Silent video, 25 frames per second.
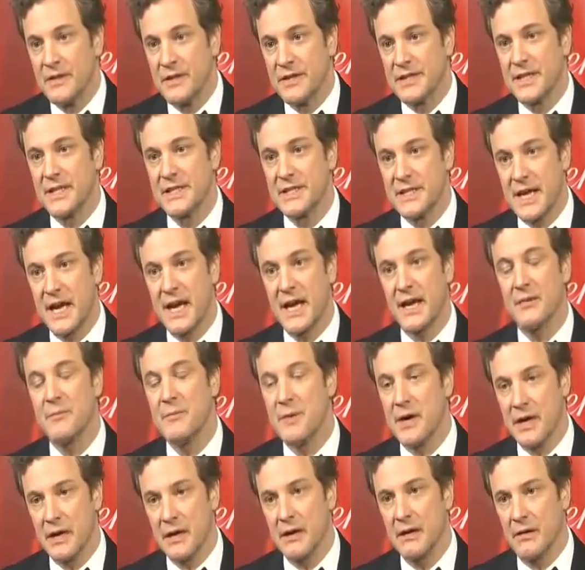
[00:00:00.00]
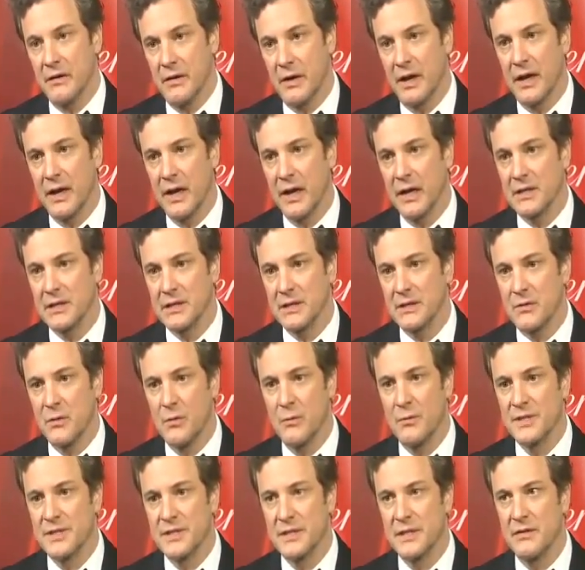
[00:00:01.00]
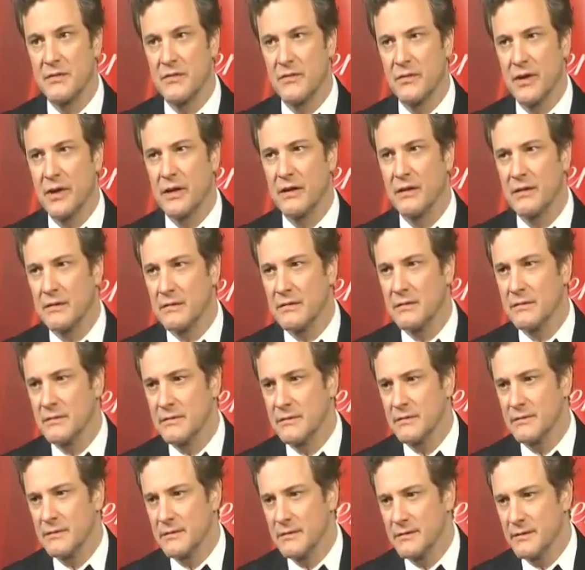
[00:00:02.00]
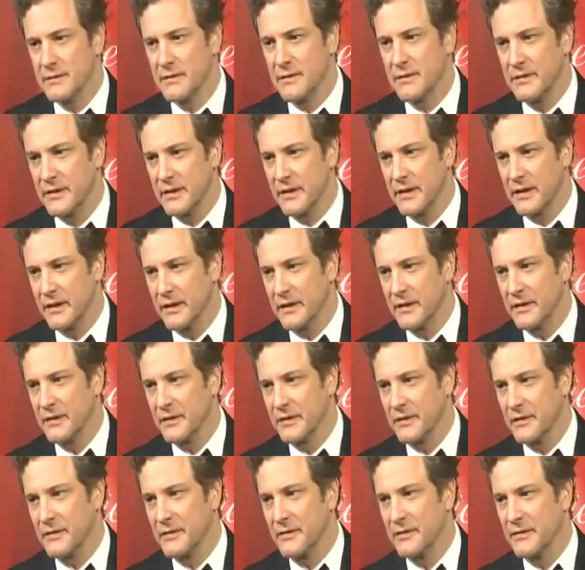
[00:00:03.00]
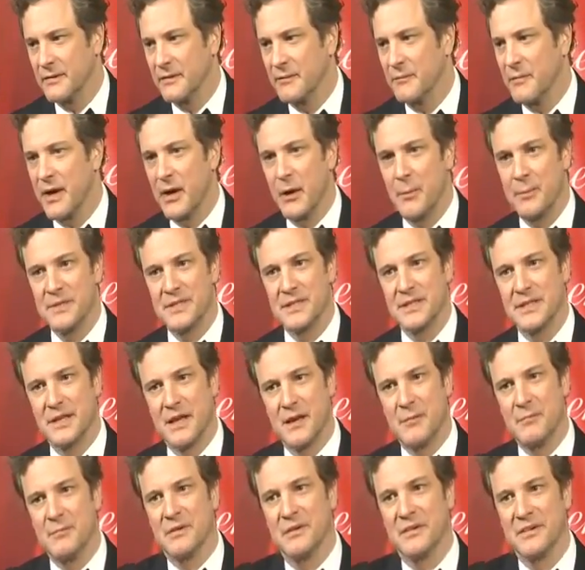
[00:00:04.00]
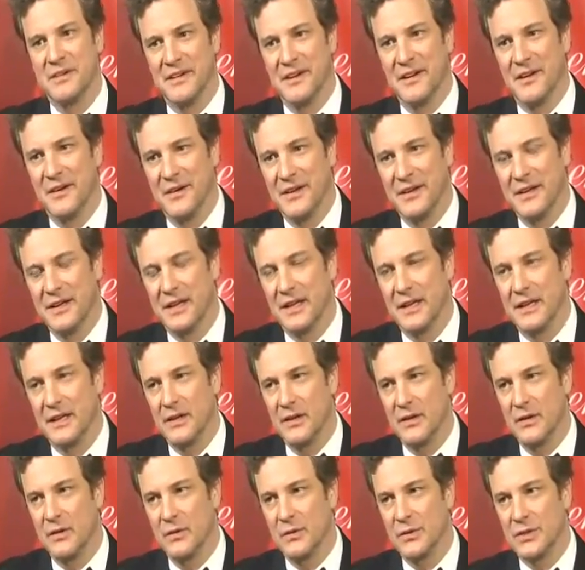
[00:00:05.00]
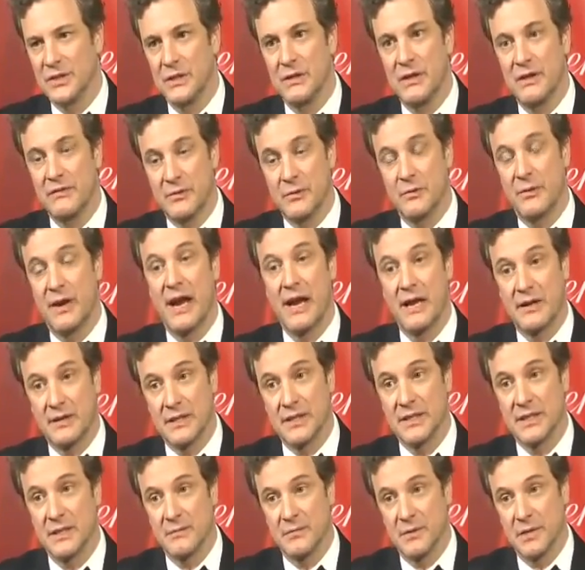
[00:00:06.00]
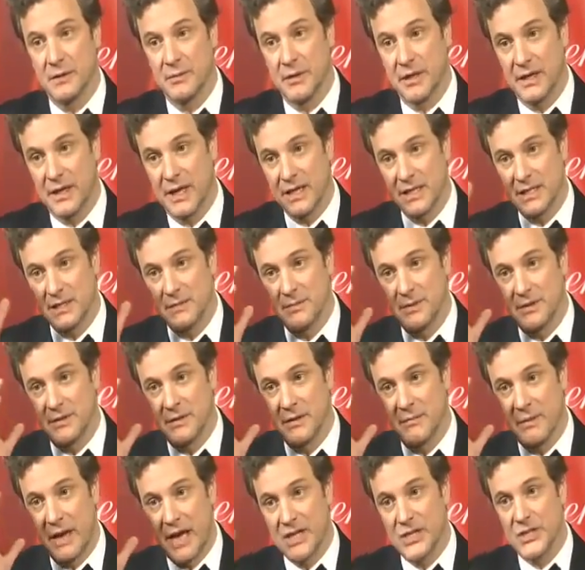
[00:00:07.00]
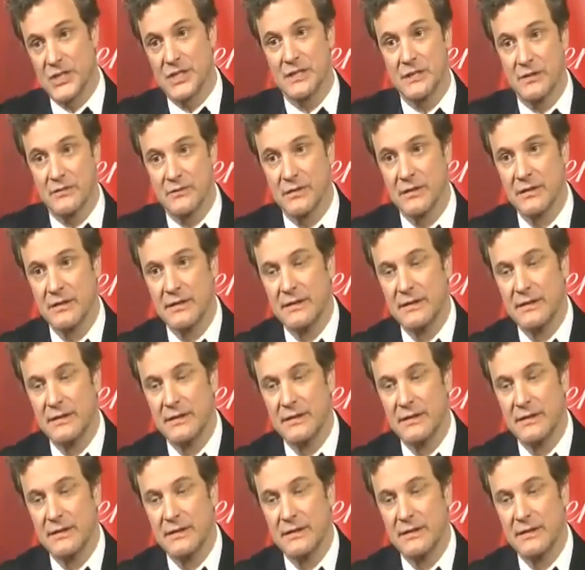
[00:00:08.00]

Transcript: The scenes I had on my own, I had to almost invent the my opposite number. You know, you still have to react to something, but it has to be imaginative.